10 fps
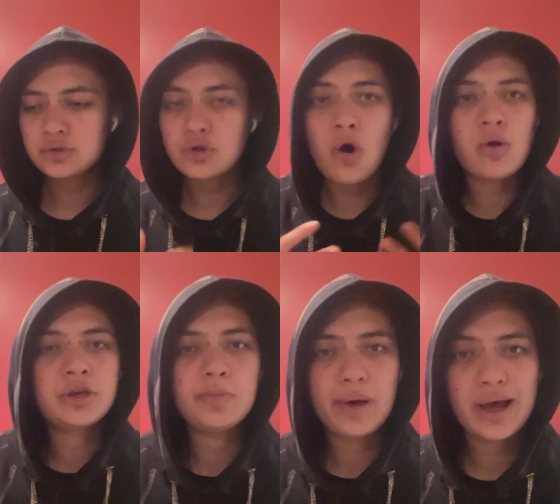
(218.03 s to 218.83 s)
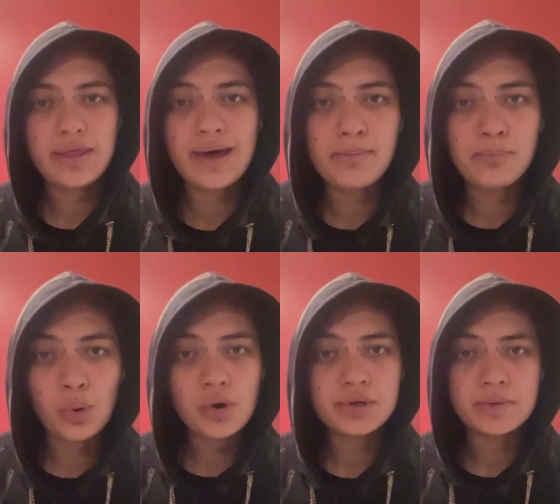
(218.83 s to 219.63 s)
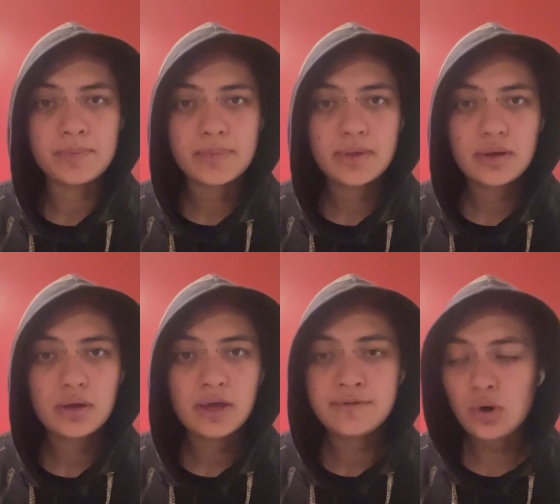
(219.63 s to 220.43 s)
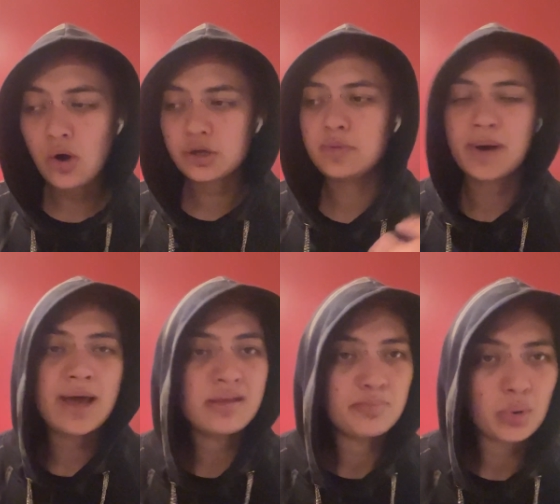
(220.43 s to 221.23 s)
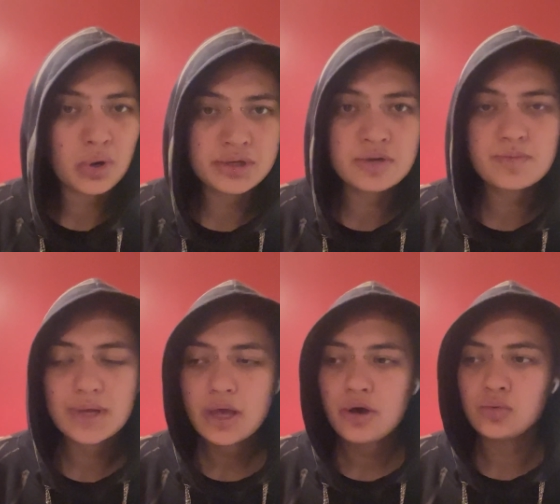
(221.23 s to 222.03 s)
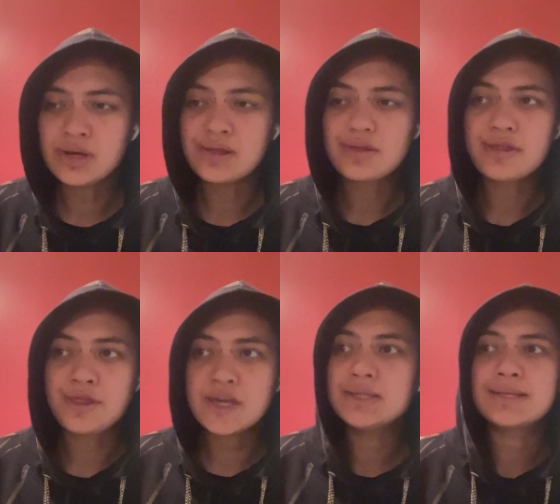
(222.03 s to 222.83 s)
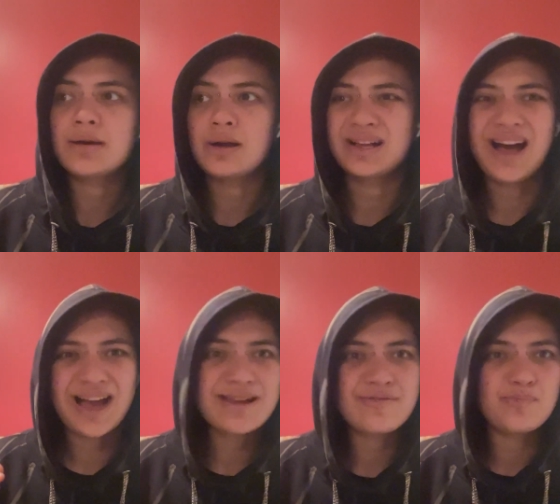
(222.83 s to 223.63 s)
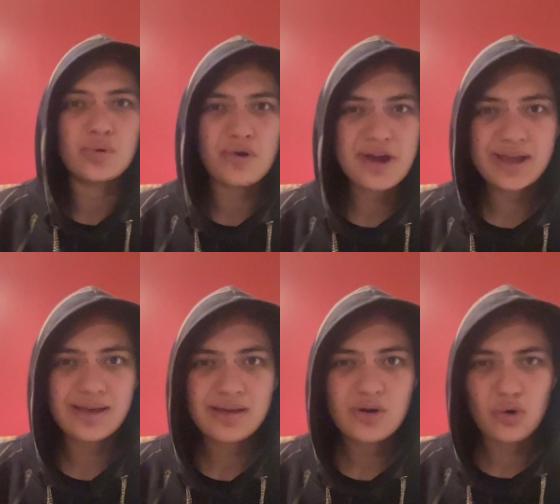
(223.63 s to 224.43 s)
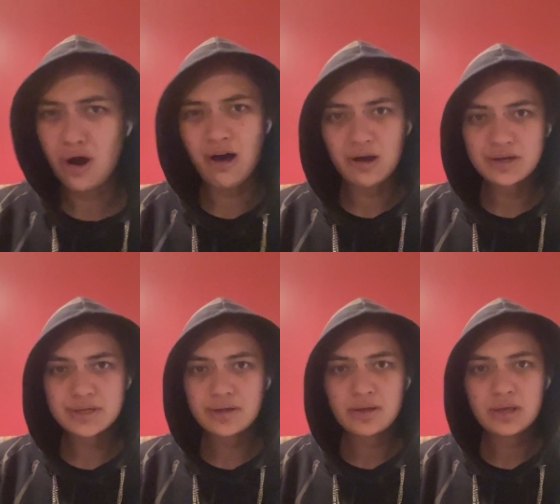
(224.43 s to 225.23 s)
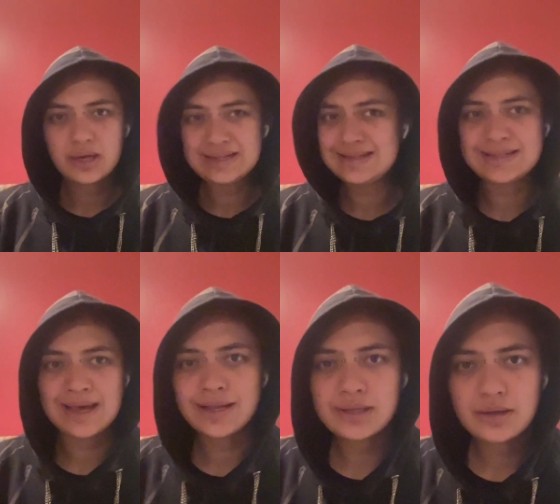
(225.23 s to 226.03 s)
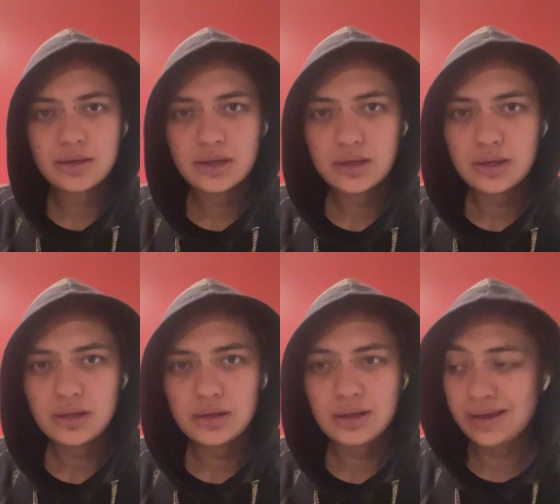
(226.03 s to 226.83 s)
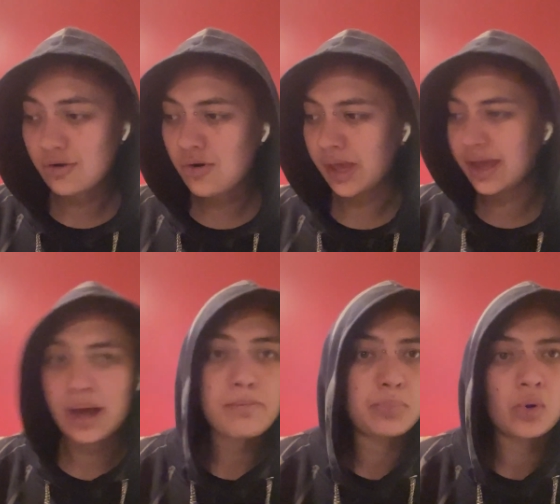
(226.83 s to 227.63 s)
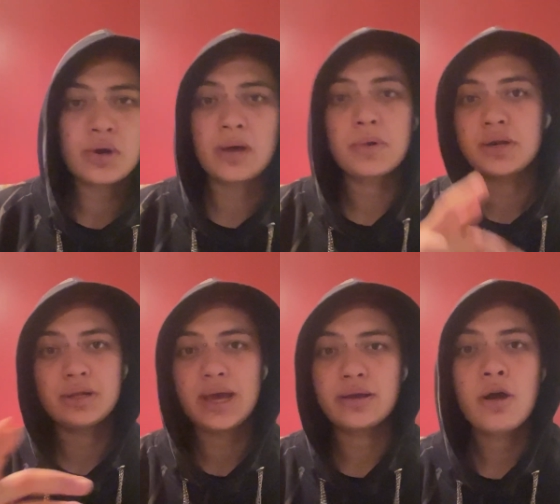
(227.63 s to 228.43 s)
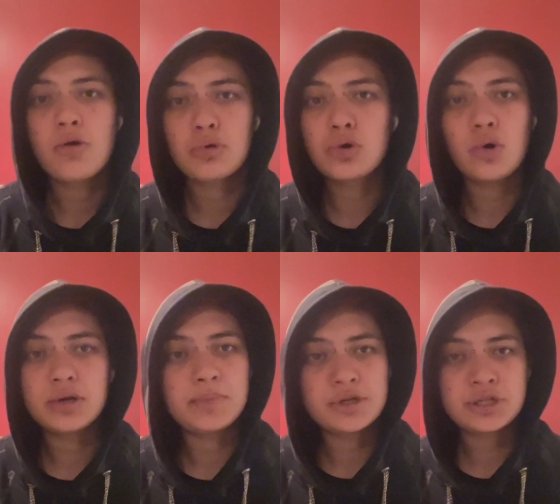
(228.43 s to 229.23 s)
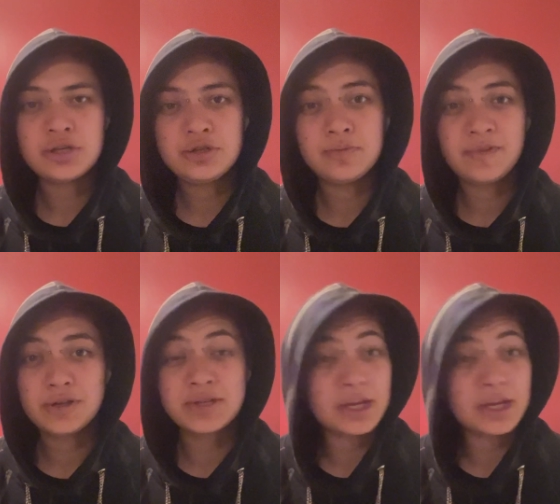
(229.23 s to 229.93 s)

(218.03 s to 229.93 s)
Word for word: occupy that boredom. If you occupy the boredom with things that are kind of boring or hard instead, like, okay, I'm bored, I'm gonna like record a bunch of YouTube videos.